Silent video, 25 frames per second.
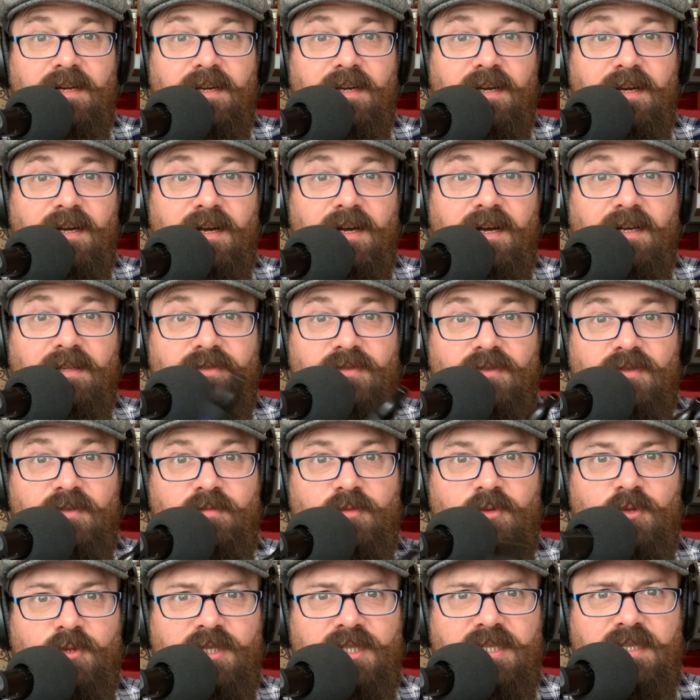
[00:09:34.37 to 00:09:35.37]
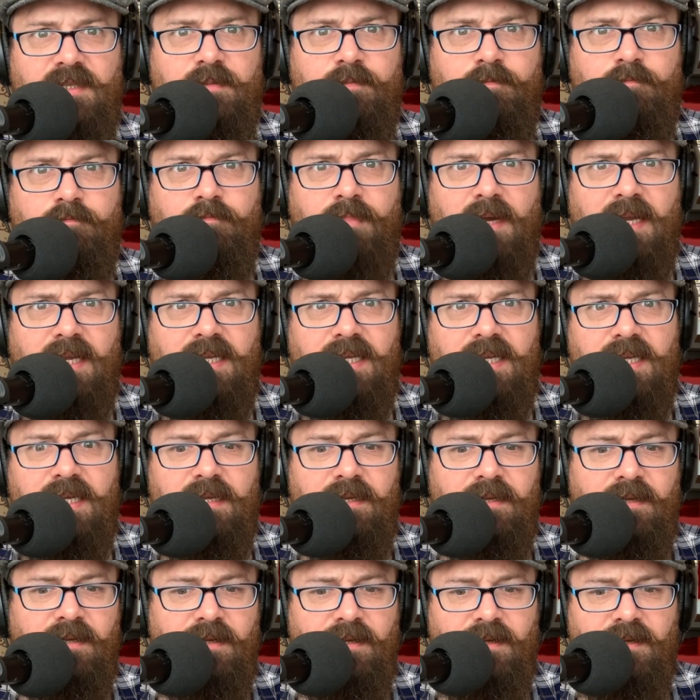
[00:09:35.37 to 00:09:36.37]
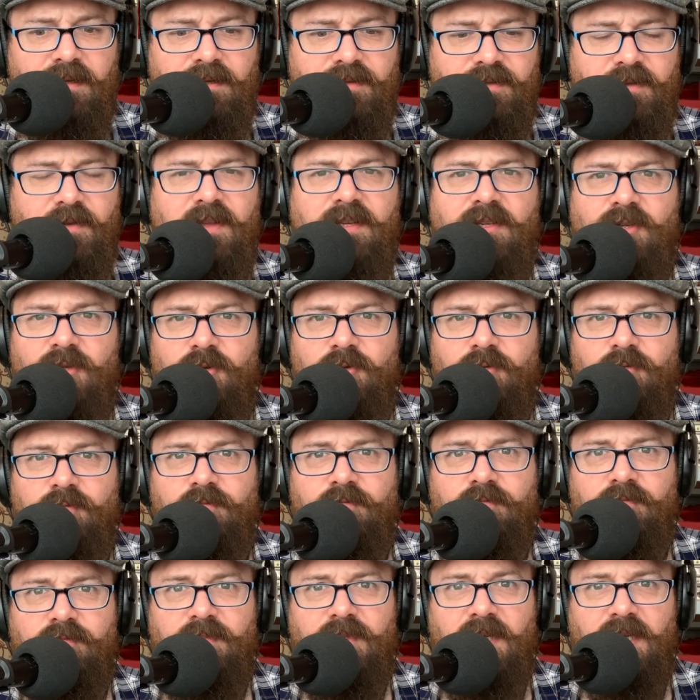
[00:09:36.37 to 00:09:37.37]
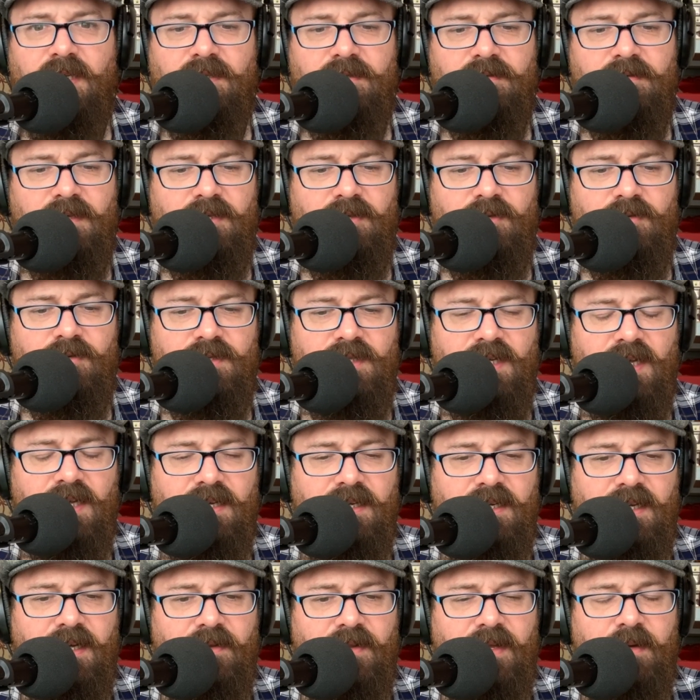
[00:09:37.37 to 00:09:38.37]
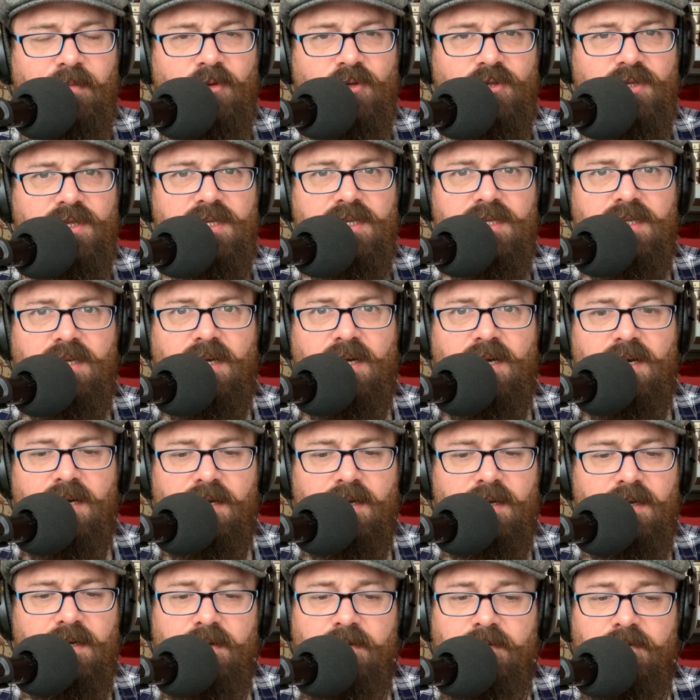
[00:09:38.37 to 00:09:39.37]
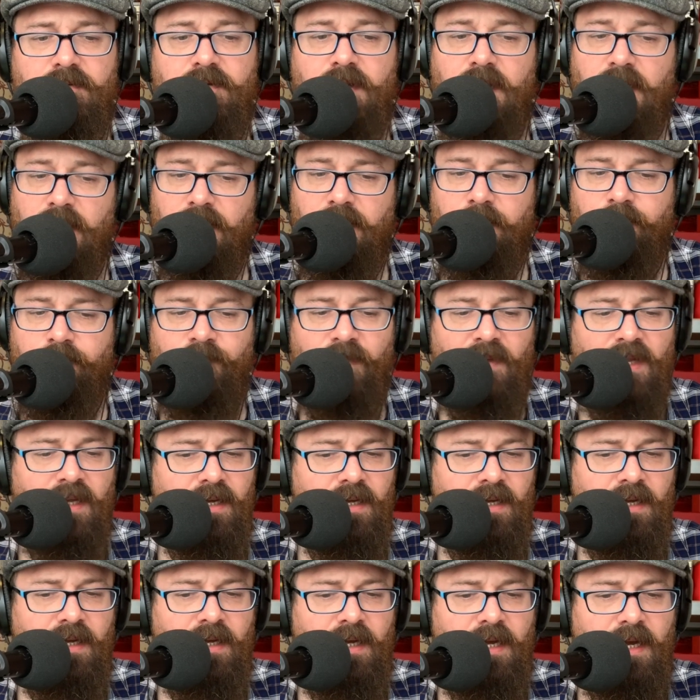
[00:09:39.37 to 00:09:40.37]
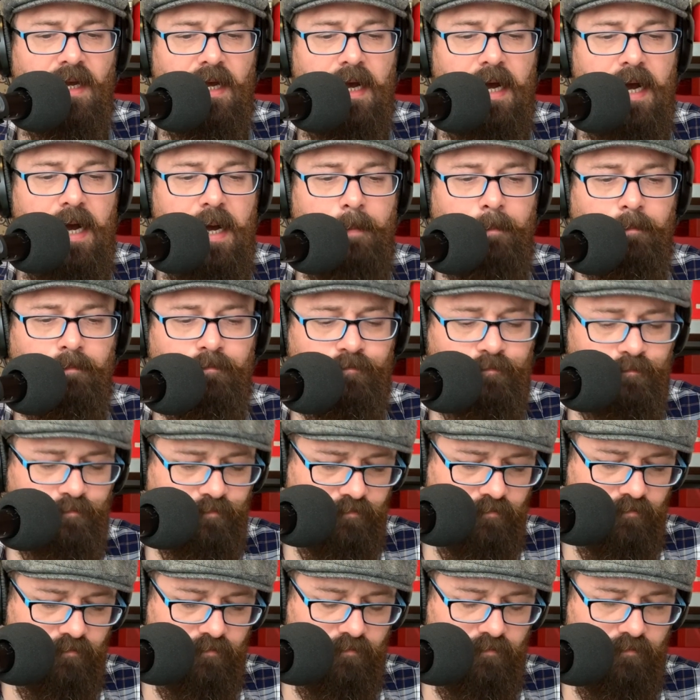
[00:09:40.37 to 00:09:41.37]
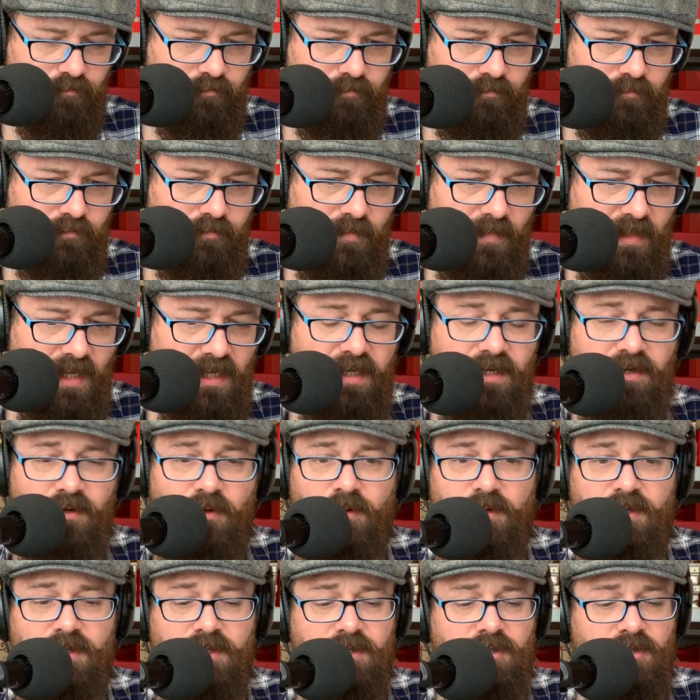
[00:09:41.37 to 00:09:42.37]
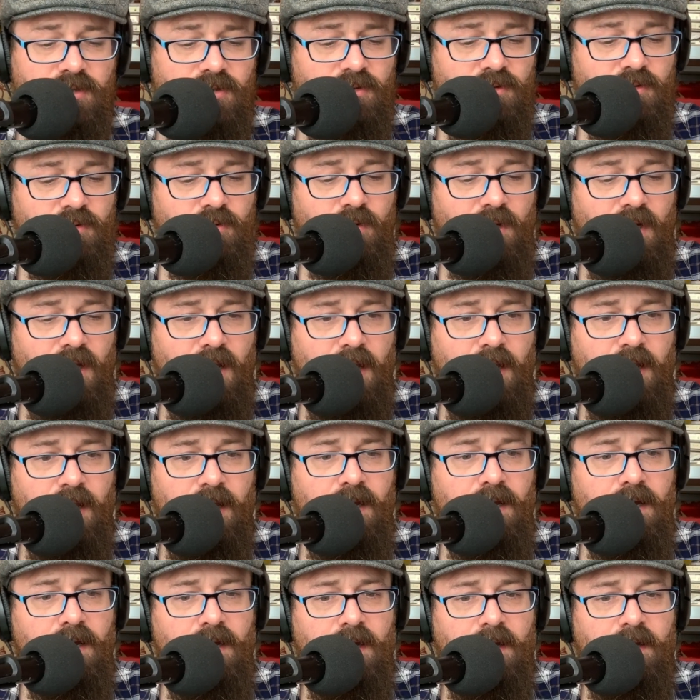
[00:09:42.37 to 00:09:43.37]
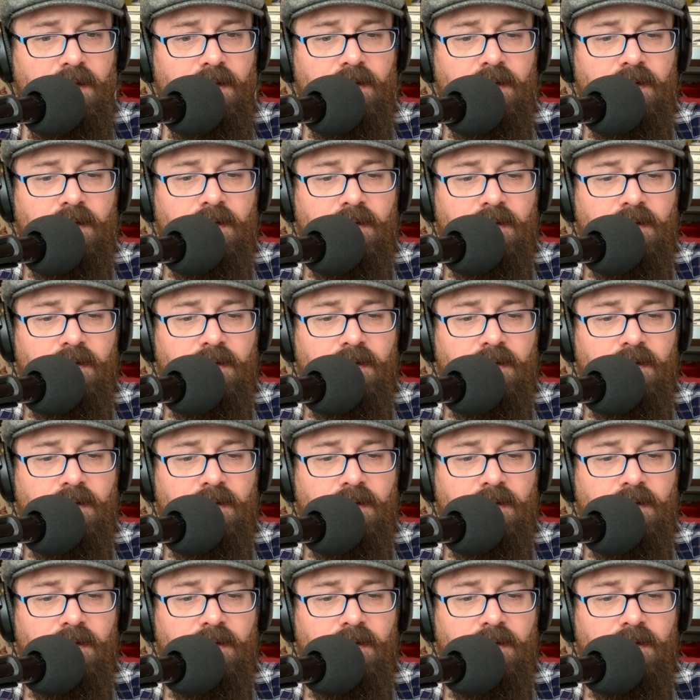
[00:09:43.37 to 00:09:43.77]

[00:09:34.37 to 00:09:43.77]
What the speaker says: are sort of more spiky. So they do stand out. They're more stark, I think. In order to learn